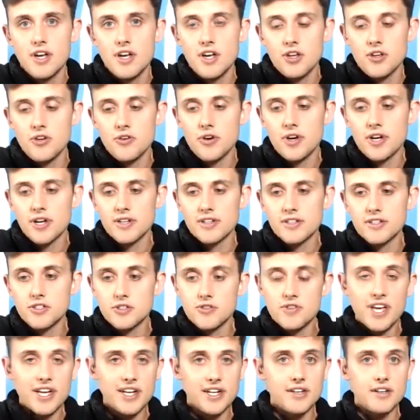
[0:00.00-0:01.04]
You can do
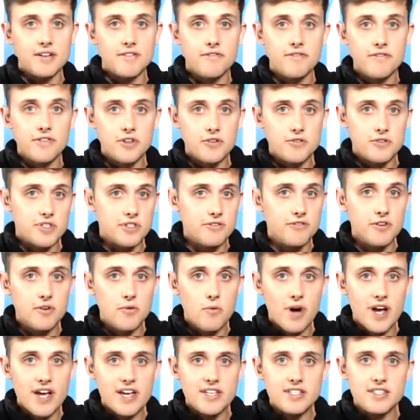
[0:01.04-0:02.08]
that in a few different
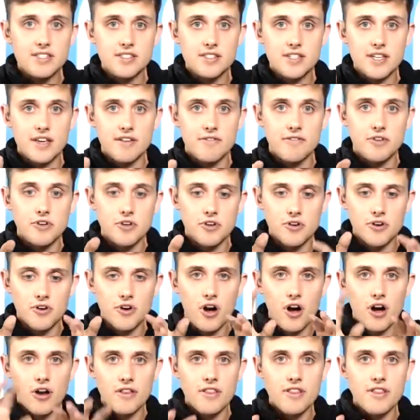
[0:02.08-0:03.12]
ways. If you're
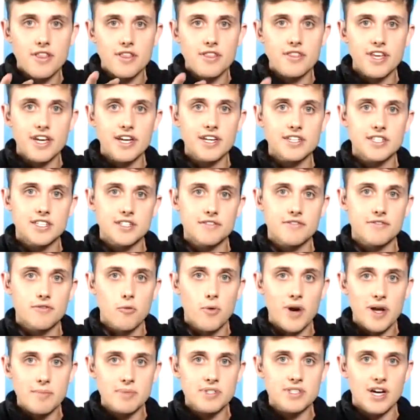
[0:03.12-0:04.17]
on the ThinkDiff
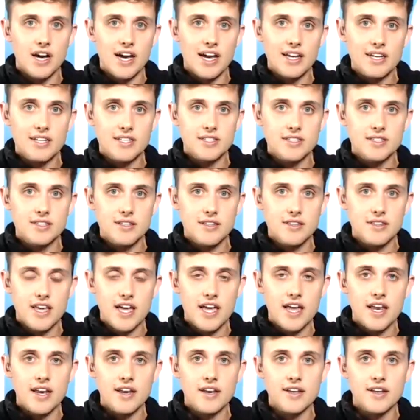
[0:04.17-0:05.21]
website,
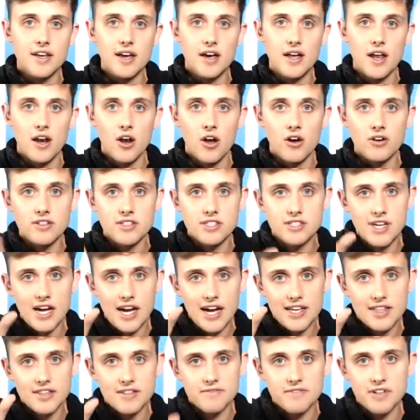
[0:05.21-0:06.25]
then
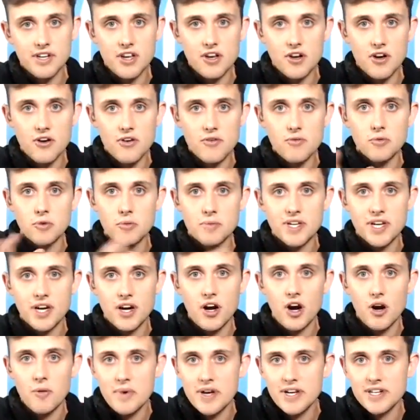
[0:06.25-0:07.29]
alongside the video will be a
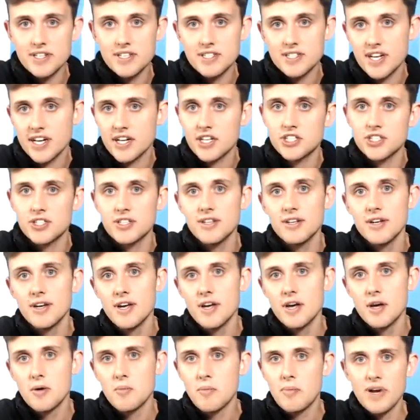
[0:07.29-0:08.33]
comment section.
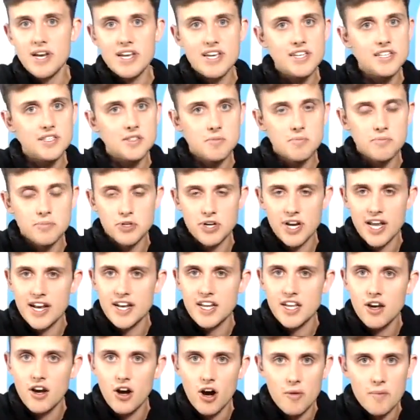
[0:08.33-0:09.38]
Please put
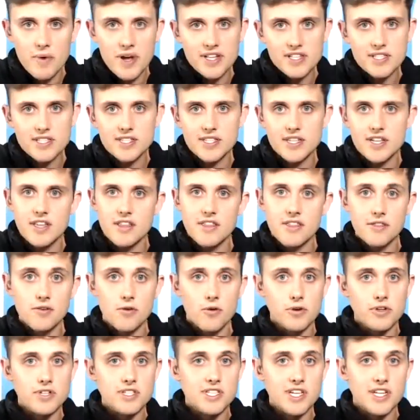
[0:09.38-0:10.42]
any comments, any
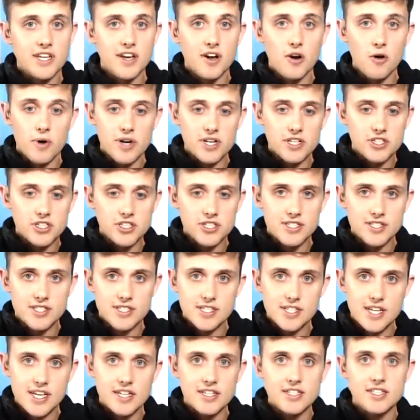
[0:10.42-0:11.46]
thoughts, any
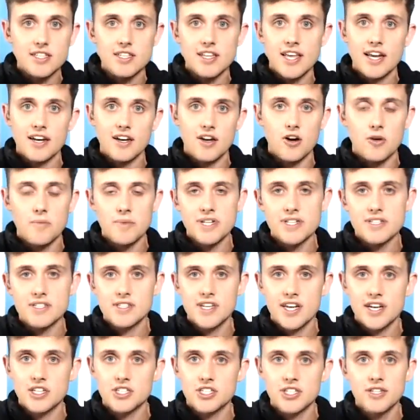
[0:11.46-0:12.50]
questions into that comment
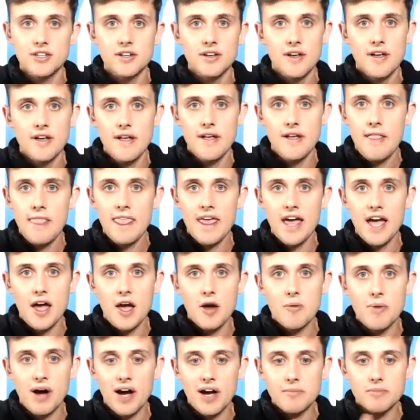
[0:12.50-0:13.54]
section.
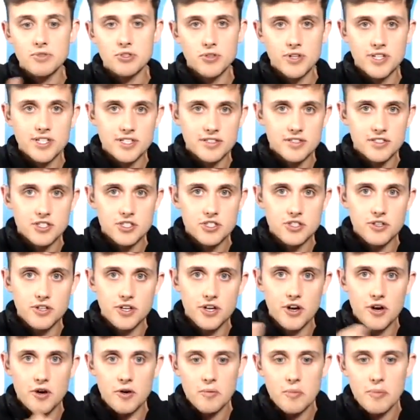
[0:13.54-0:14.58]
I'm joined in the
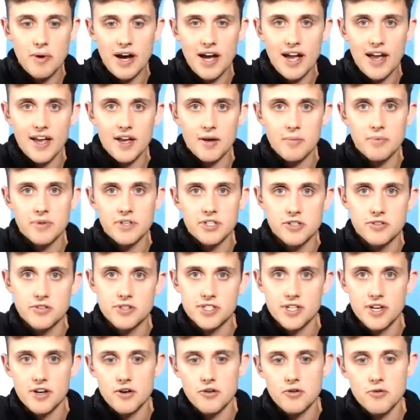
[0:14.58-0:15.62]
studio by a
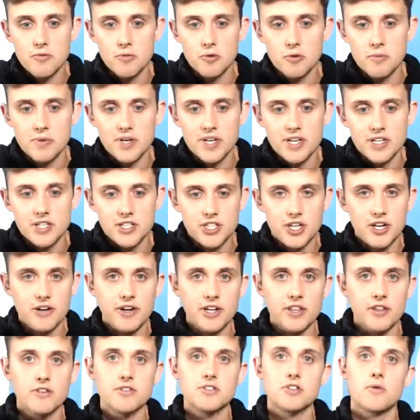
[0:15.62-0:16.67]
producer who will be
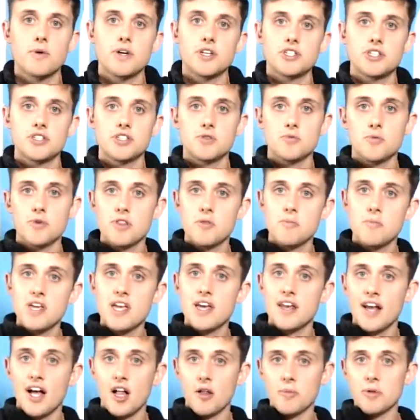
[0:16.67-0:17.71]
sharing those questions with me,
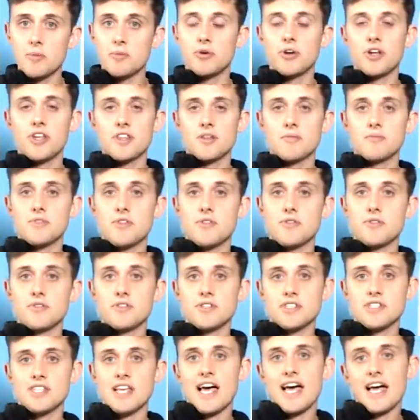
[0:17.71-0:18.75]
and I'll be putting them through
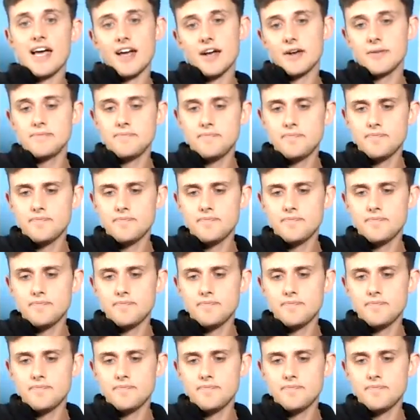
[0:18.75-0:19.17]
to Zach.